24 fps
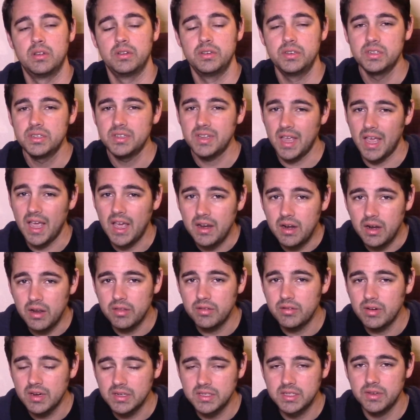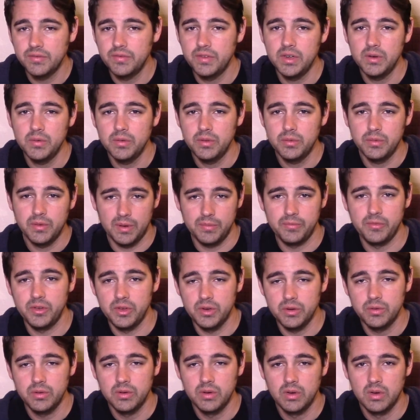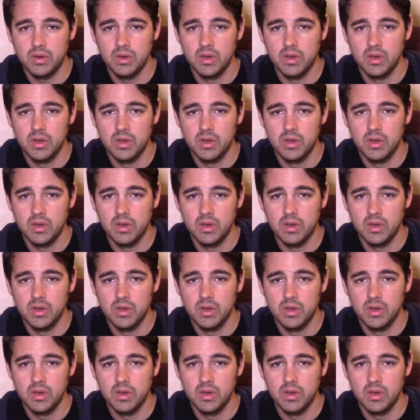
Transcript: Just add another activity with a web view